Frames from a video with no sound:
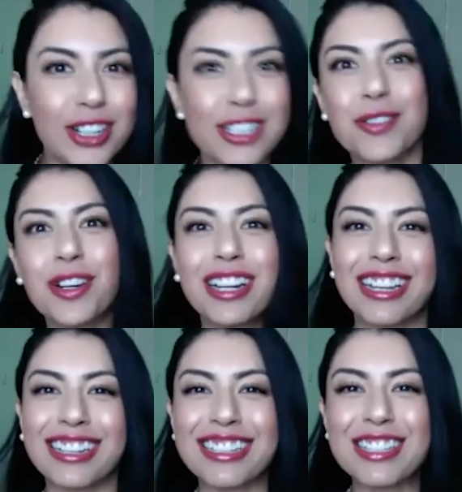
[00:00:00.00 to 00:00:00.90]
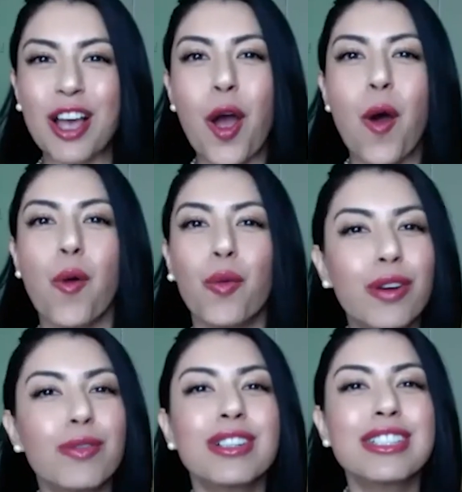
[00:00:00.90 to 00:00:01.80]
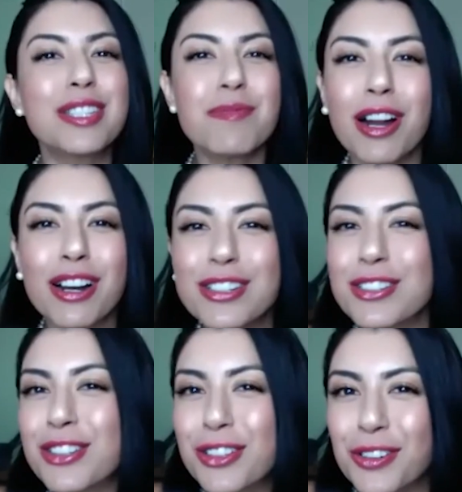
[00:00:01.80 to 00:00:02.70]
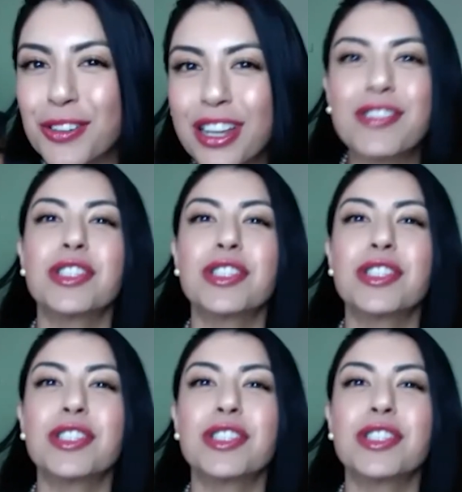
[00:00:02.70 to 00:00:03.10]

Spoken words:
one is, what would Tamara do if she